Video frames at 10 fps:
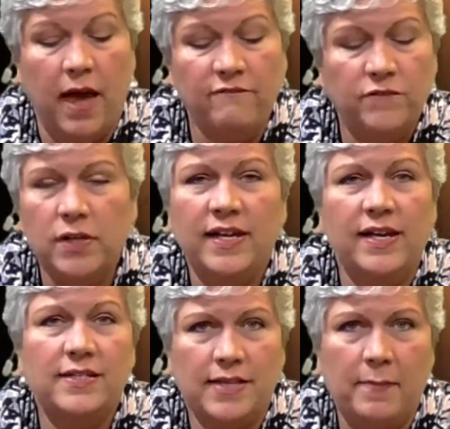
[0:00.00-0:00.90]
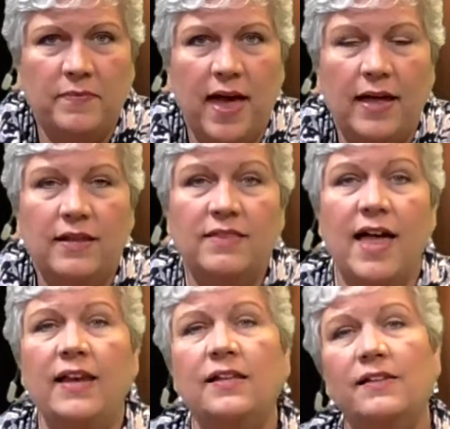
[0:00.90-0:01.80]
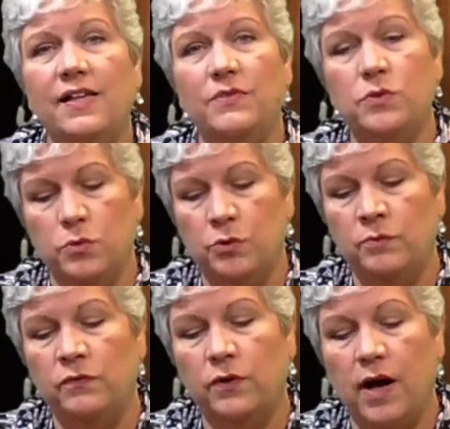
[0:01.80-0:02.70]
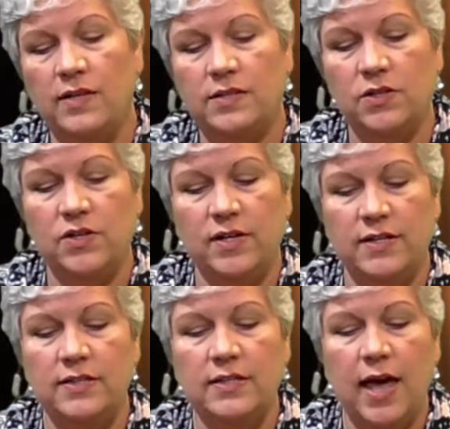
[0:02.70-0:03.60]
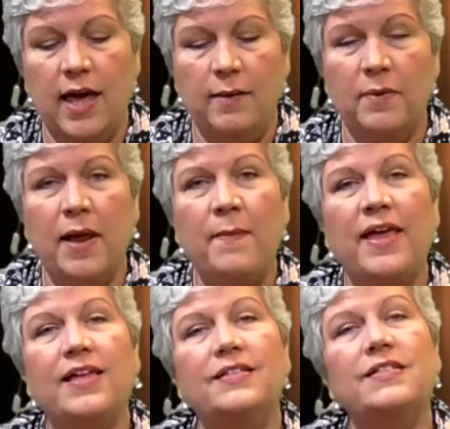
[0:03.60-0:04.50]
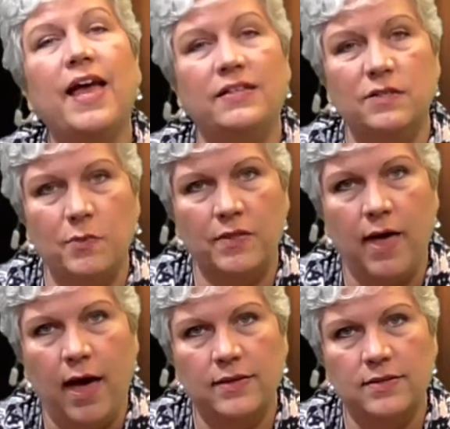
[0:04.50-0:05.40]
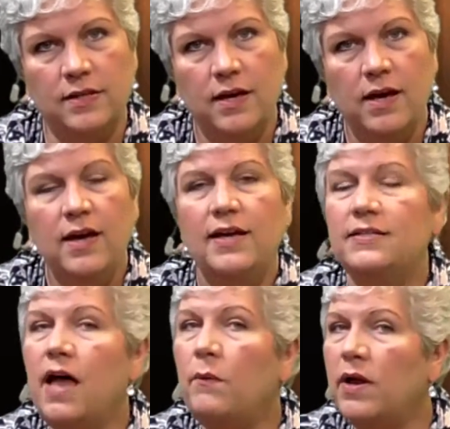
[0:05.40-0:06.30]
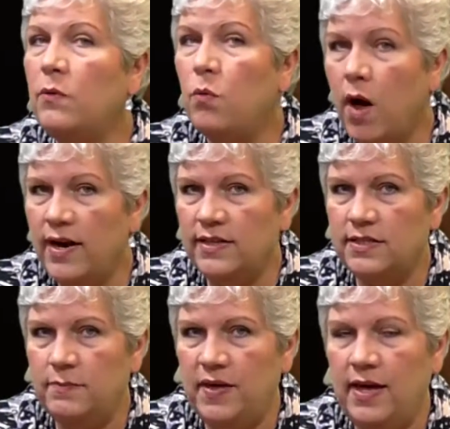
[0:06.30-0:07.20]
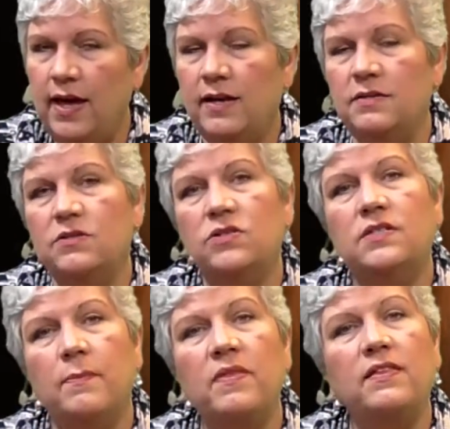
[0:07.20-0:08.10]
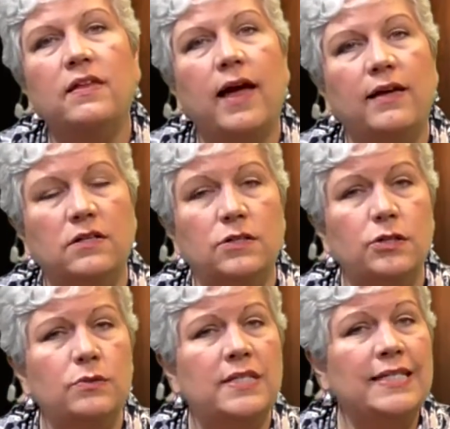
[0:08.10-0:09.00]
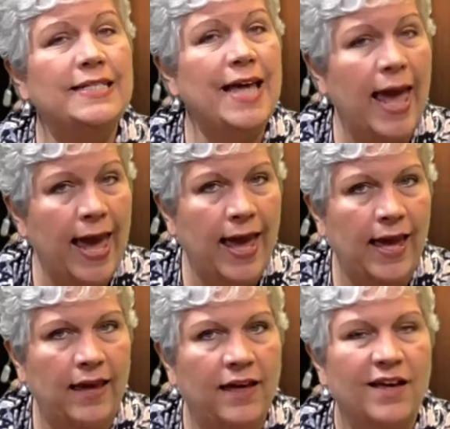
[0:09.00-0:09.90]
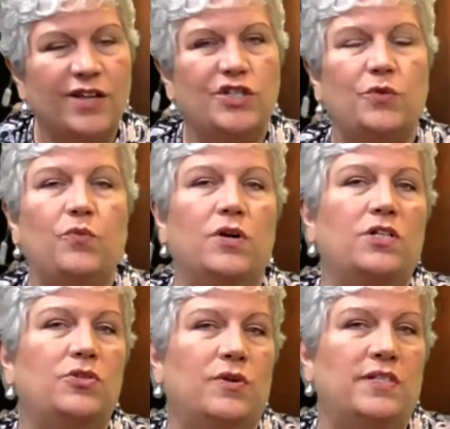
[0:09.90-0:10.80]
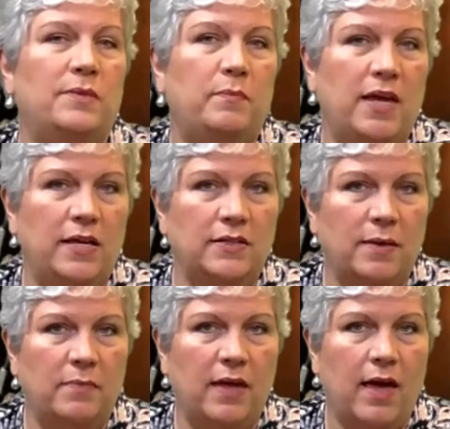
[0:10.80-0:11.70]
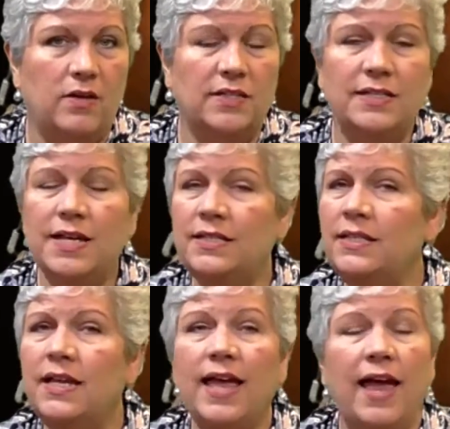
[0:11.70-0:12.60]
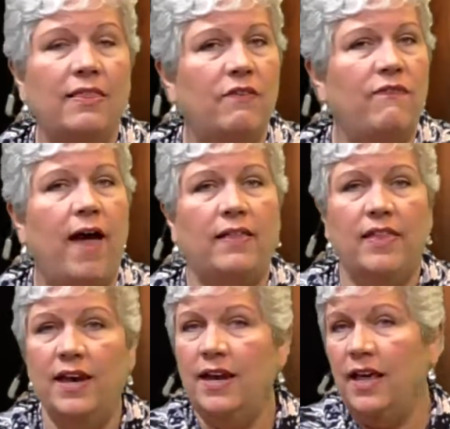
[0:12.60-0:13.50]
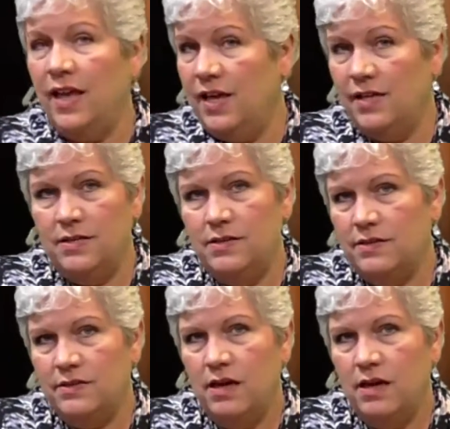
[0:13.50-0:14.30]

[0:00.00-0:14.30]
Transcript: I fully accept that. Then it leaves room for us to look and say, but am I content with that? Is that what I want it to be? And is there something that I can do today to work towards it being something else? It doesn't negate the fact that it is.